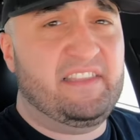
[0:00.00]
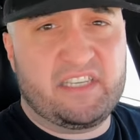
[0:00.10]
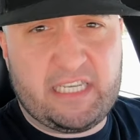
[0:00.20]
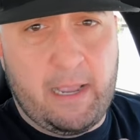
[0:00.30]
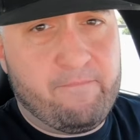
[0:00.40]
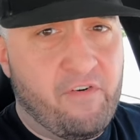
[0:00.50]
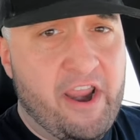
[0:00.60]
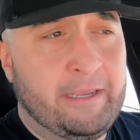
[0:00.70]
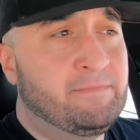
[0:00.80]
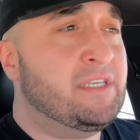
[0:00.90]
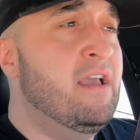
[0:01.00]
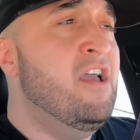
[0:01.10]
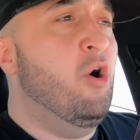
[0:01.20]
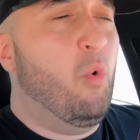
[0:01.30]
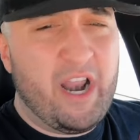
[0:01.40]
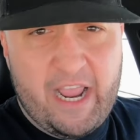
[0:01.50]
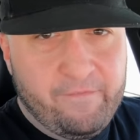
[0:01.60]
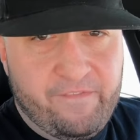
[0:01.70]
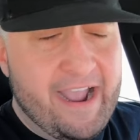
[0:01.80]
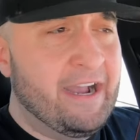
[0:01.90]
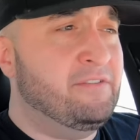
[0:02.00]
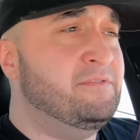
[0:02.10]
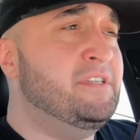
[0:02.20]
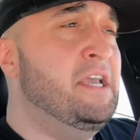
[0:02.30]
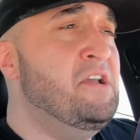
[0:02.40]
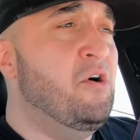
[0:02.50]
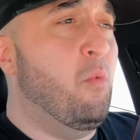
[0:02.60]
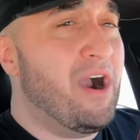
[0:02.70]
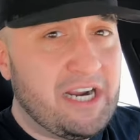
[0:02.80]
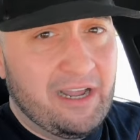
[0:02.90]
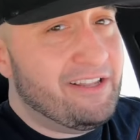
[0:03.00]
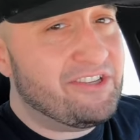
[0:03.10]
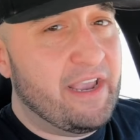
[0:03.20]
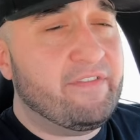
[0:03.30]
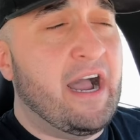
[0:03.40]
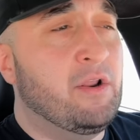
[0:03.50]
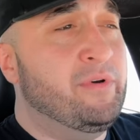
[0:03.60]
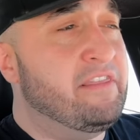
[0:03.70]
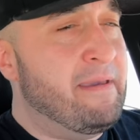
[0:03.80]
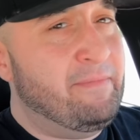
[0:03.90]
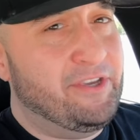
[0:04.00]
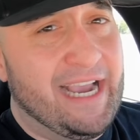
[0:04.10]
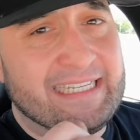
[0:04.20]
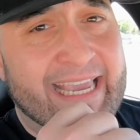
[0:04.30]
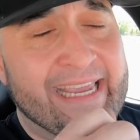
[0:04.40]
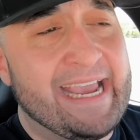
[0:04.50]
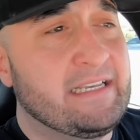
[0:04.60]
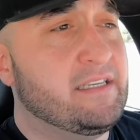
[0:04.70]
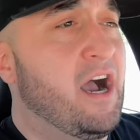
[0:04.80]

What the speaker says: the subframes, what I found, what colors I've gone with, maybe you guys can guess,